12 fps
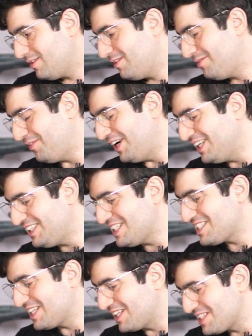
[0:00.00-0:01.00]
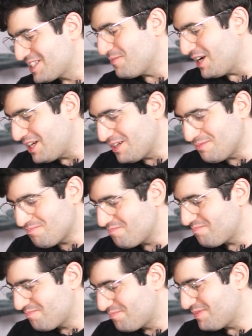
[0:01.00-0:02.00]
Very interesting.
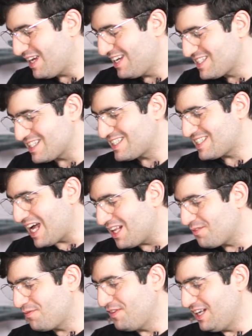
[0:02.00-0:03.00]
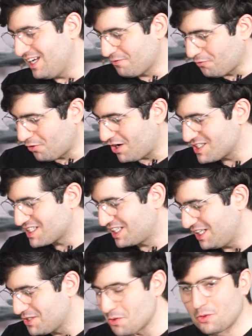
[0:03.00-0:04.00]
It's a sad feeling for us
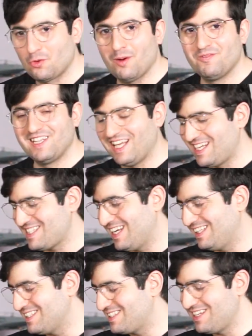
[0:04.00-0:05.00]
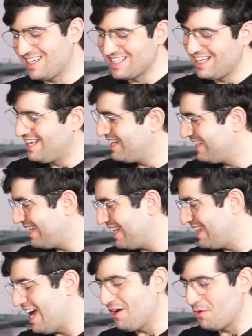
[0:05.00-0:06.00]
kids who grew up with x86 that
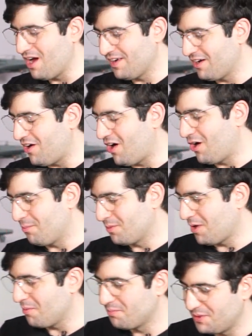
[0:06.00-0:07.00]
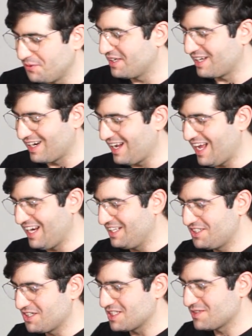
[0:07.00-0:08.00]
now you have an ARM computer and
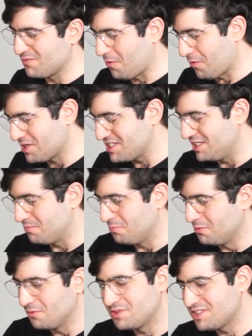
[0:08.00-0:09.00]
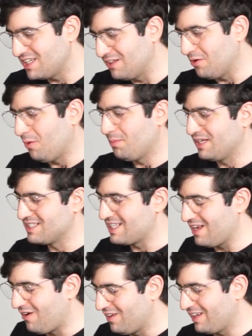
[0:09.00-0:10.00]
it just works, it boots, it opens
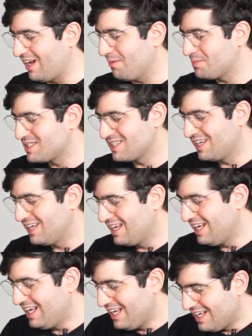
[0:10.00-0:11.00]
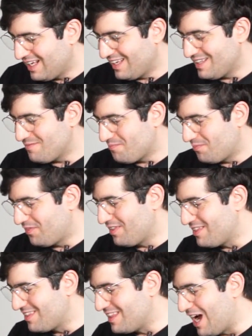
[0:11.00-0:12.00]
all the apps.
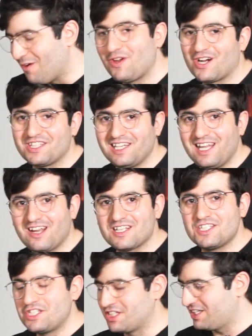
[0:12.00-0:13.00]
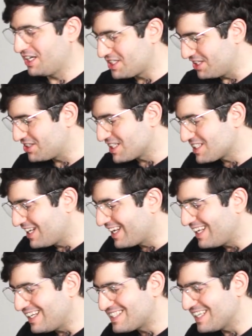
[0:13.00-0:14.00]
Now we are the legacy generation, just like
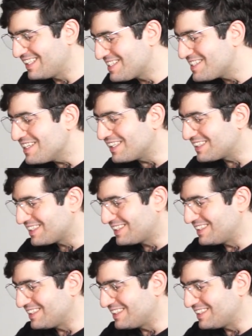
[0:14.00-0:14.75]
x86.